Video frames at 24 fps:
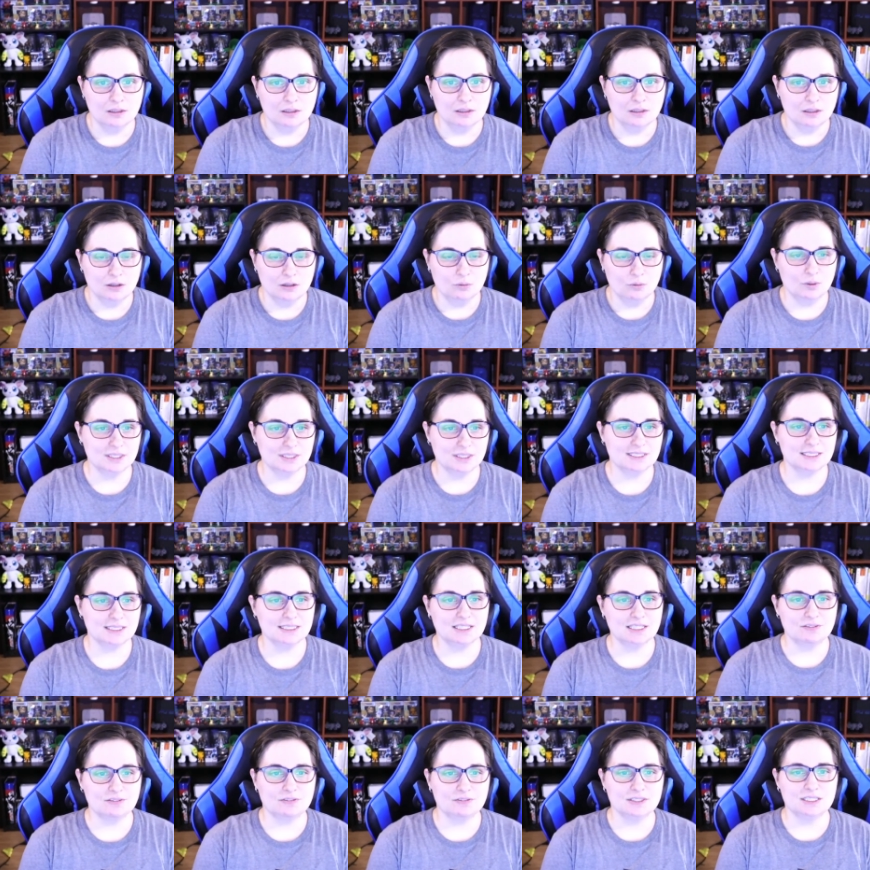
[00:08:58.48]
What's the
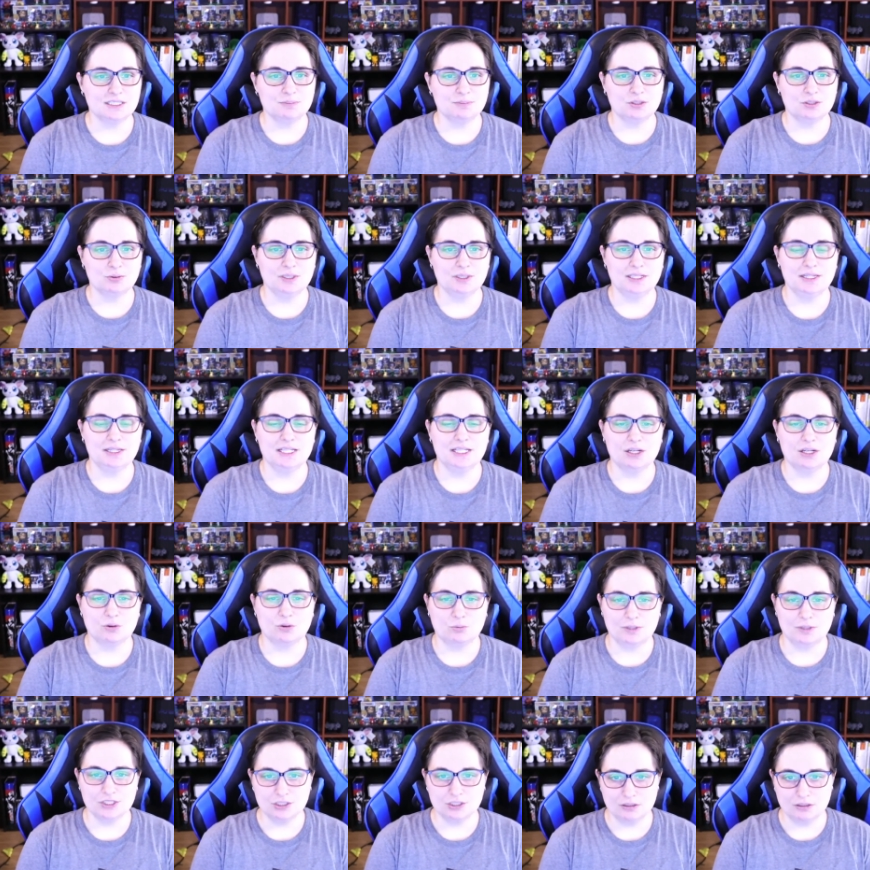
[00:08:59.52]
difference between the
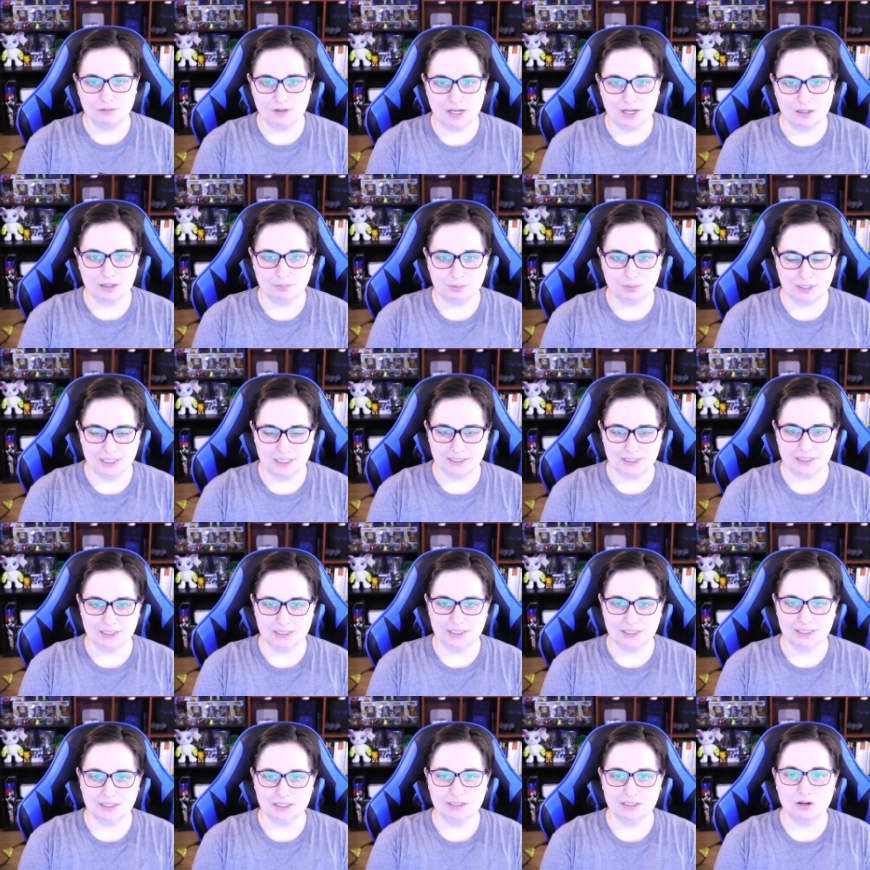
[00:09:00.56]
original Vital
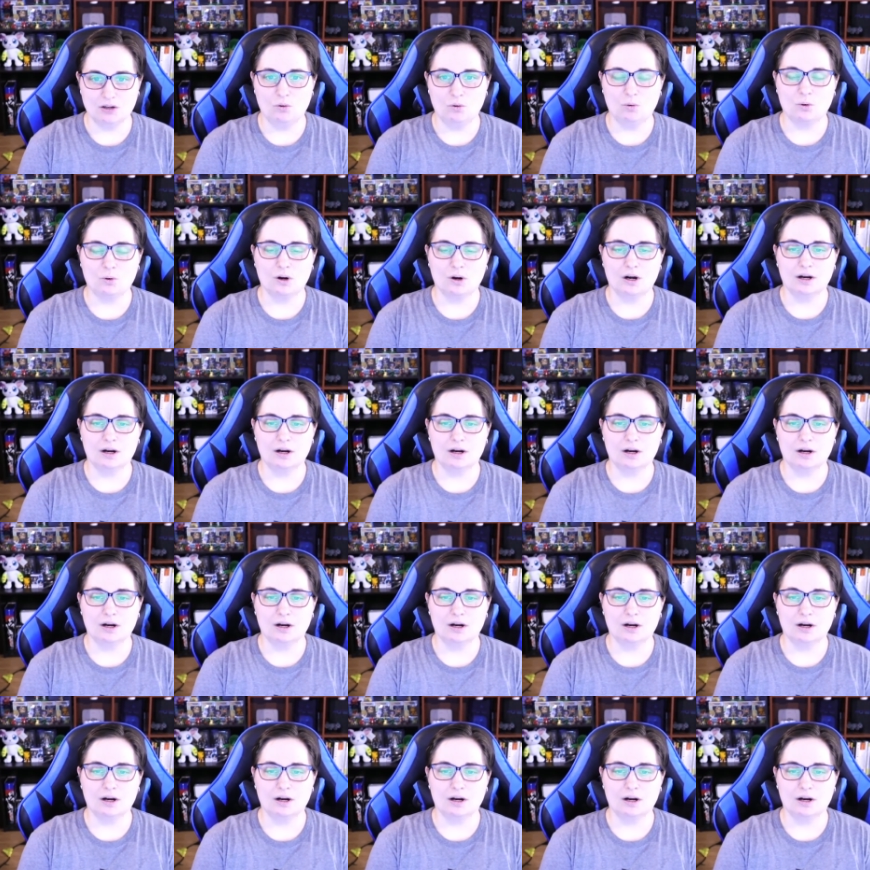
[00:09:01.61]
Bracelet or